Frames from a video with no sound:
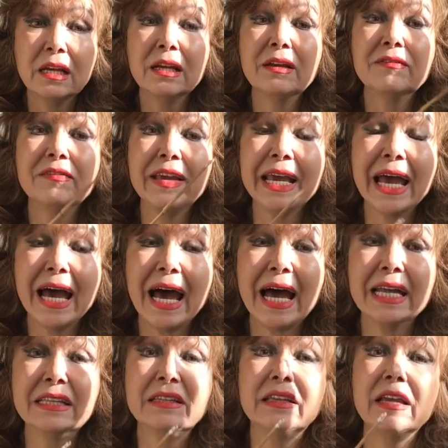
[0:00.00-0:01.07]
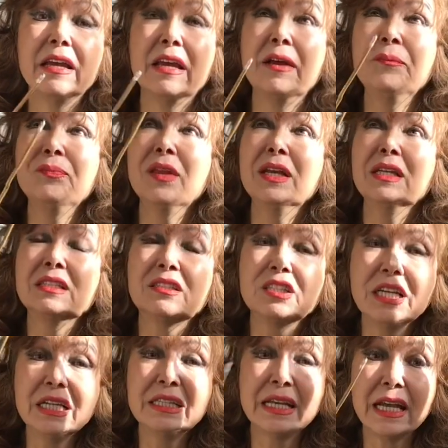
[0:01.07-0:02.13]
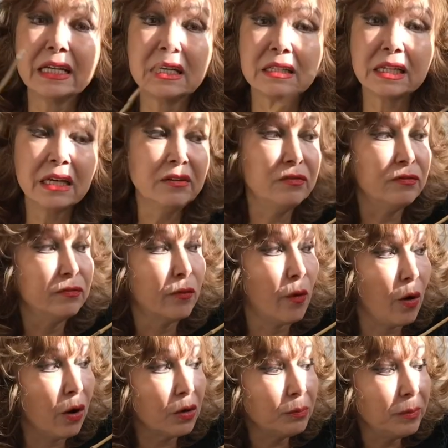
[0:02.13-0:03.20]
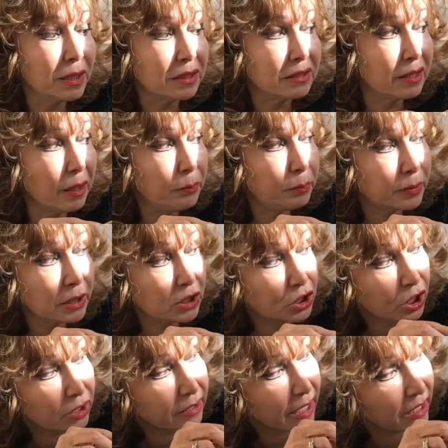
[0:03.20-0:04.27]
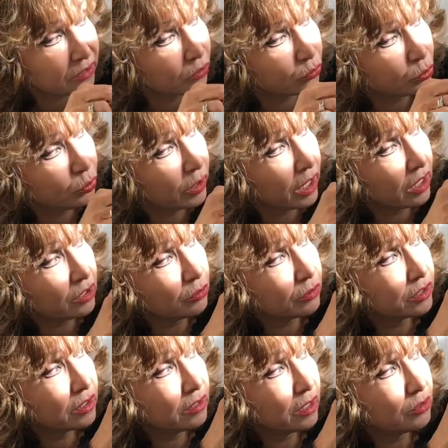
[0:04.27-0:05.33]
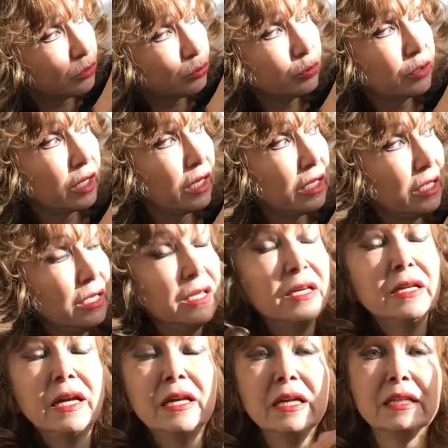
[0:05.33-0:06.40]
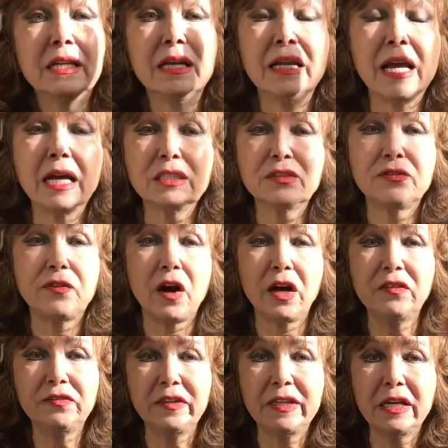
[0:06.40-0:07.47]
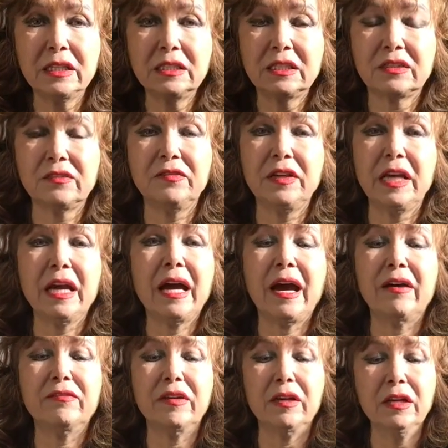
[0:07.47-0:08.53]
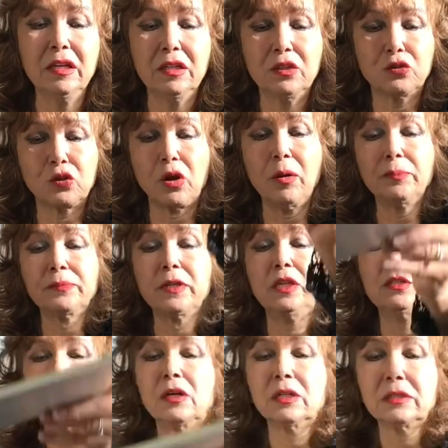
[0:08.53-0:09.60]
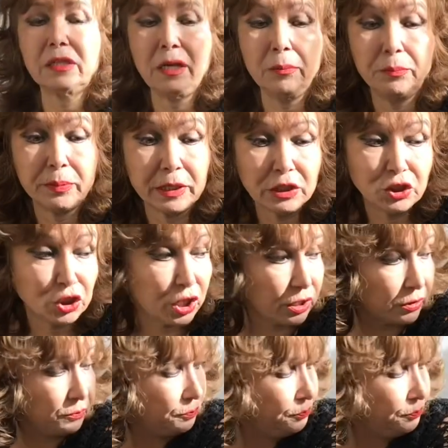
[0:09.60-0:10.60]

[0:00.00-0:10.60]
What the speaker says: we had the 3-degree warmer temperature than today. You see, today, the last 5 years, we have dropped in our temperature.